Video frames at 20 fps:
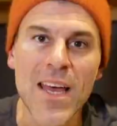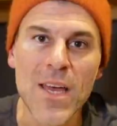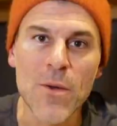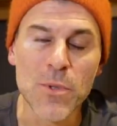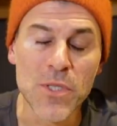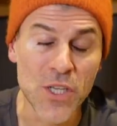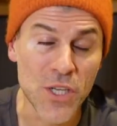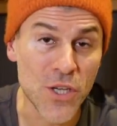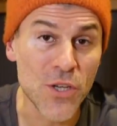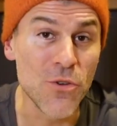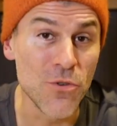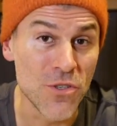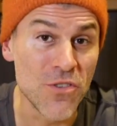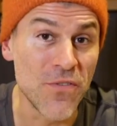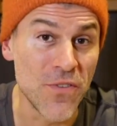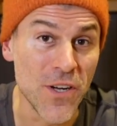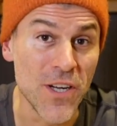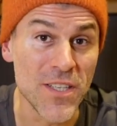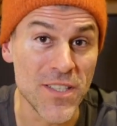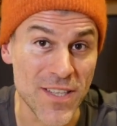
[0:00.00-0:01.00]
It was a huge
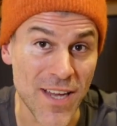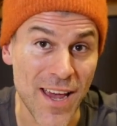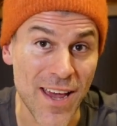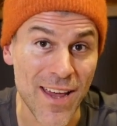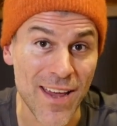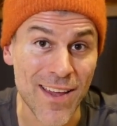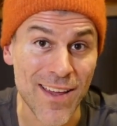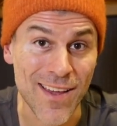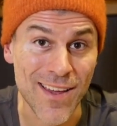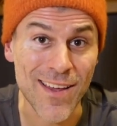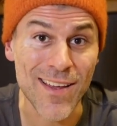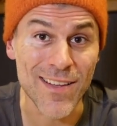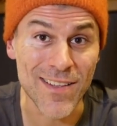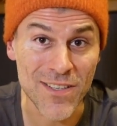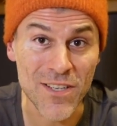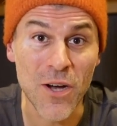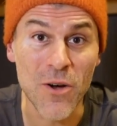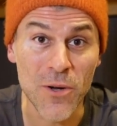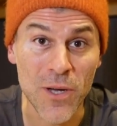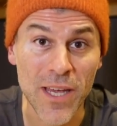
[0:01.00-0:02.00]
first day in
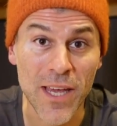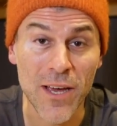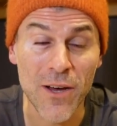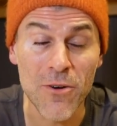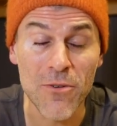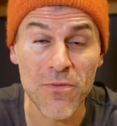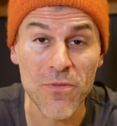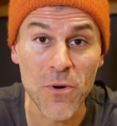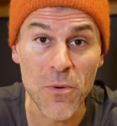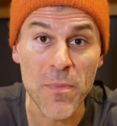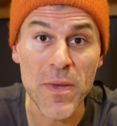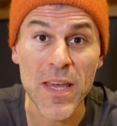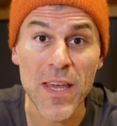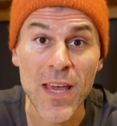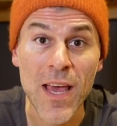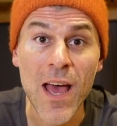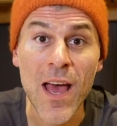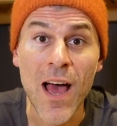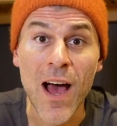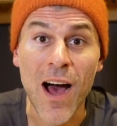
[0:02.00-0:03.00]
Tokyo for
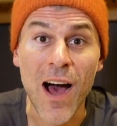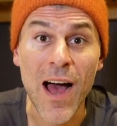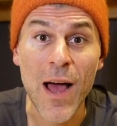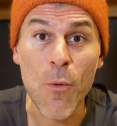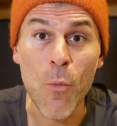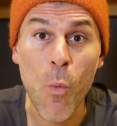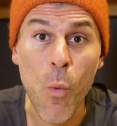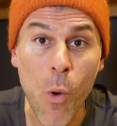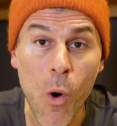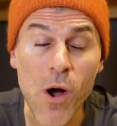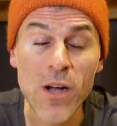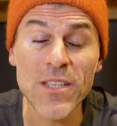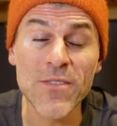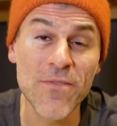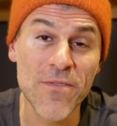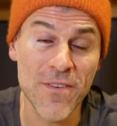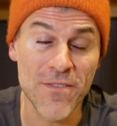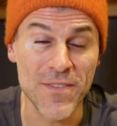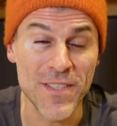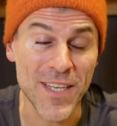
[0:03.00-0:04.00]
me. I walked
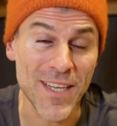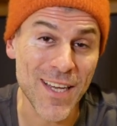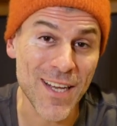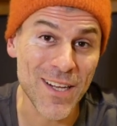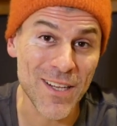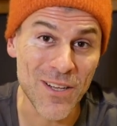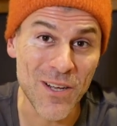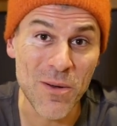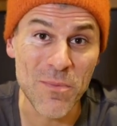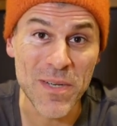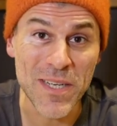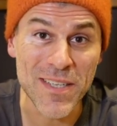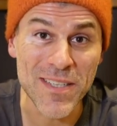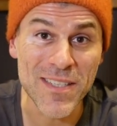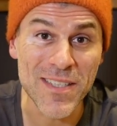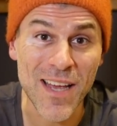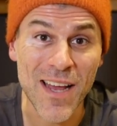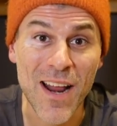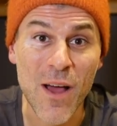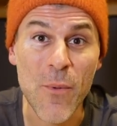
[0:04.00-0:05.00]
15
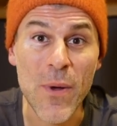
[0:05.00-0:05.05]
kilometers and I